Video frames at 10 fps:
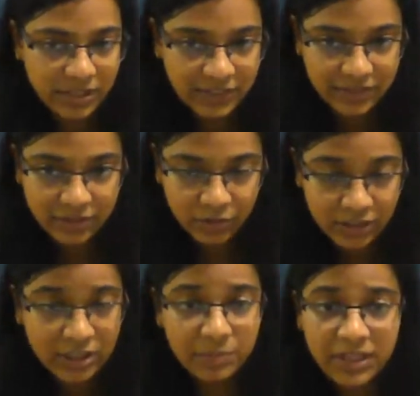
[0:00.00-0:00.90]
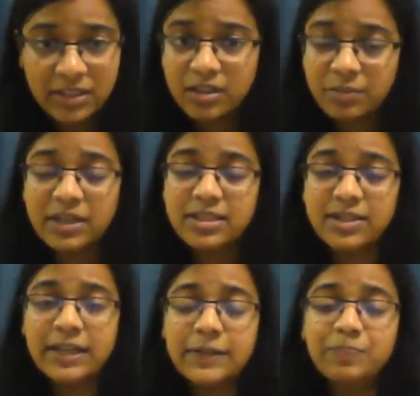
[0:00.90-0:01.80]
even on the in the
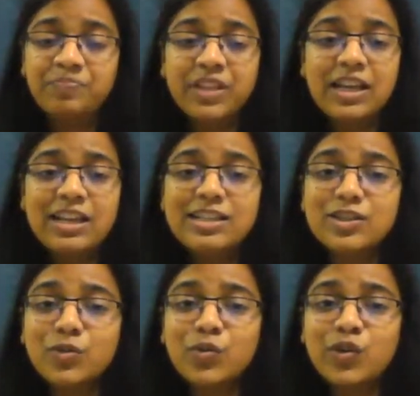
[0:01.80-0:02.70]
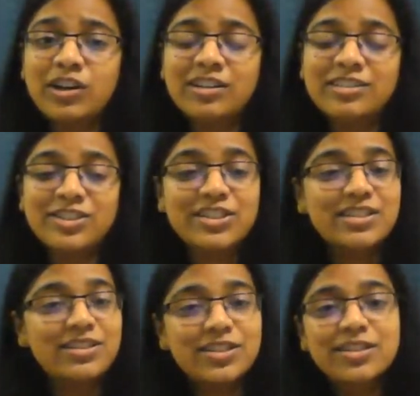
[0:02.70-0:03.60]
comments, right? So
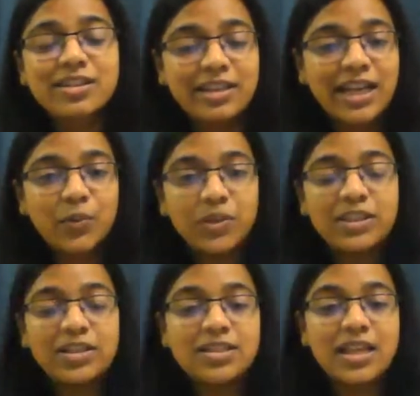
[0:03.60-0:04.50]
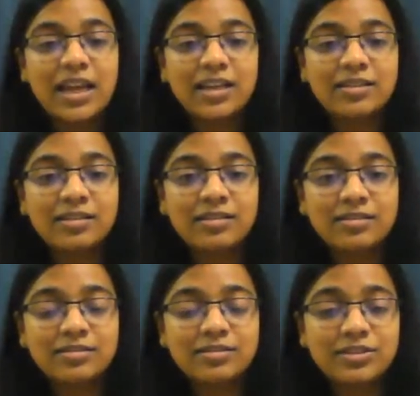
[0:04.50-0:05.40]
just connect with us and
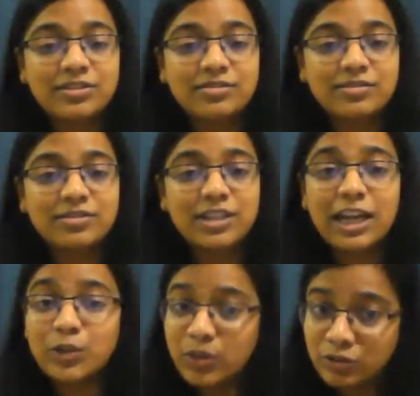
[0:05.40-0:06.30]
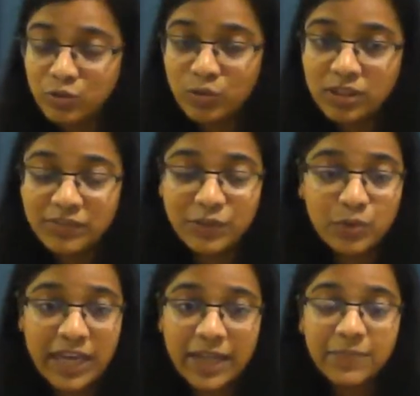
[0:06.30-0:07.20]
try to enroll if
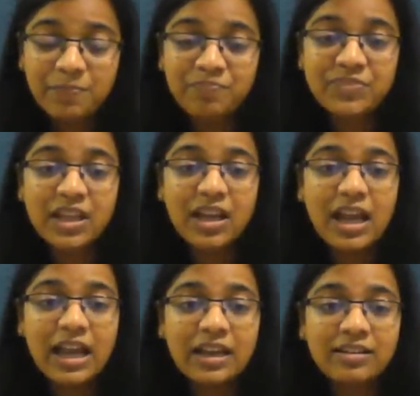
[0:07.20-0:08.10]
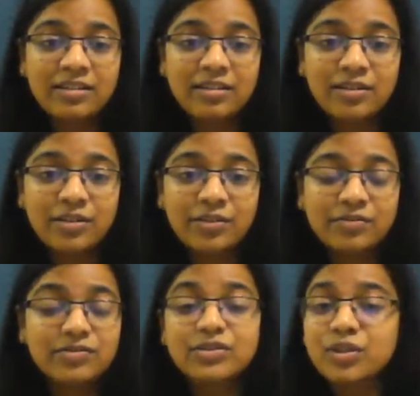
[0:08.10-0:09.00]
you can. And
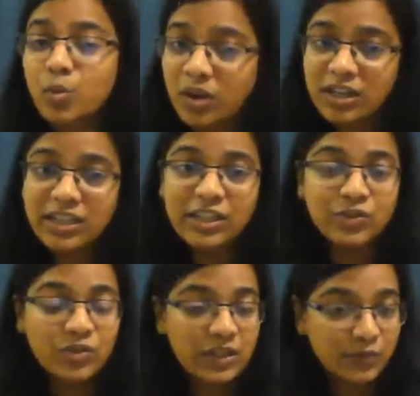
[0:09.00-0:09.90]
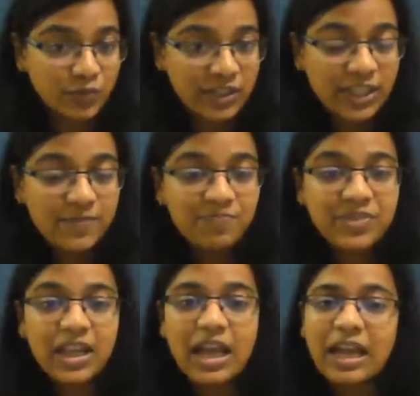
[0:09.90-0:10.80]
the quality, you don't have to worry.
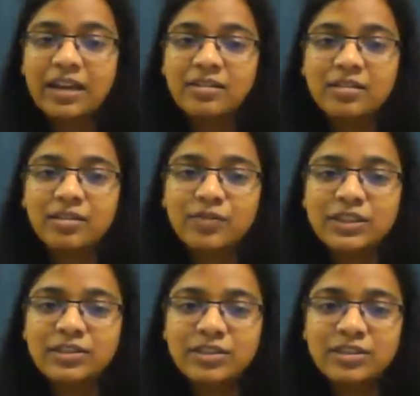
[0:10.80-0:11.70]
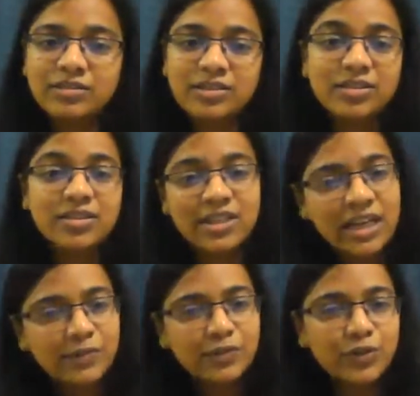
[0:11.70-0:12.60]
And whether this is
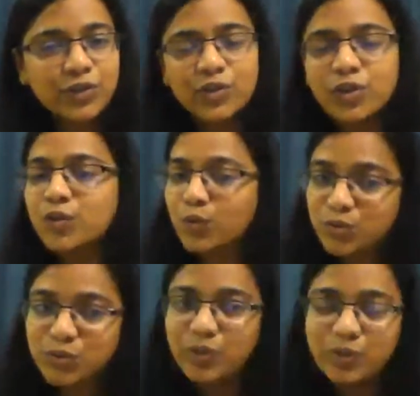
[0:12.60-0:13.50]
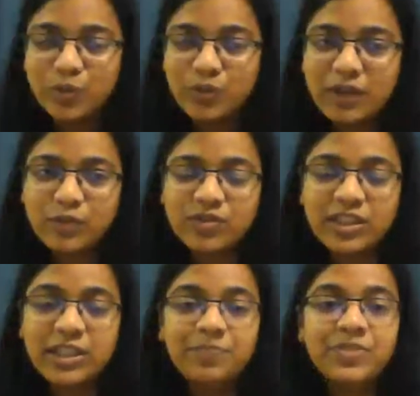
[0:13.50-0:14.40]
right for you or not, also you don't have to
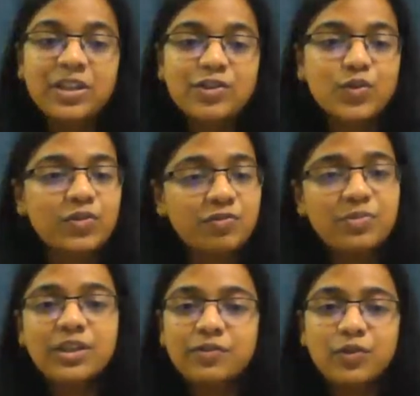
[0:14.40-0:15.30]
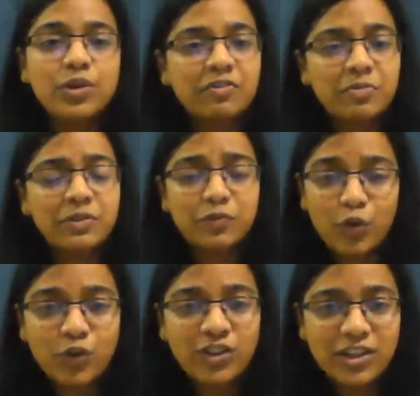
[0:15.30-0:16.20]
worry. So if you have been
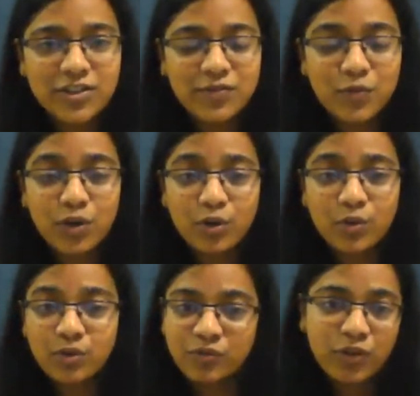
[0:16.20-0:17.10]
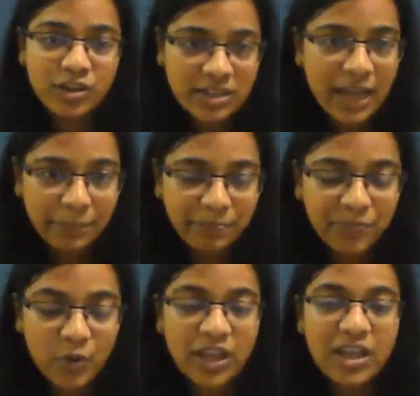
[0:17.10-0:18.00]
following us for a time,
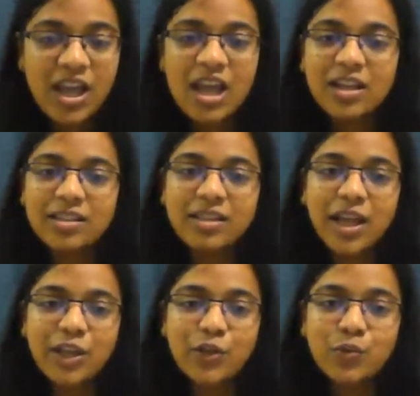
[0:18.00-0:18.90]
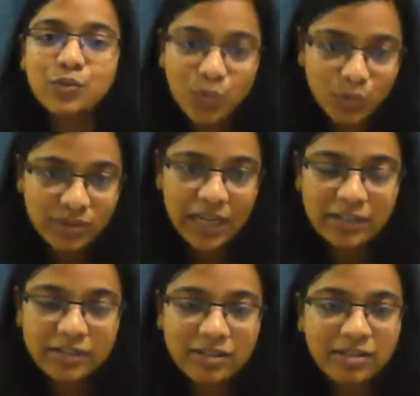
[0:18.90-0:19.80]
okay, then you know that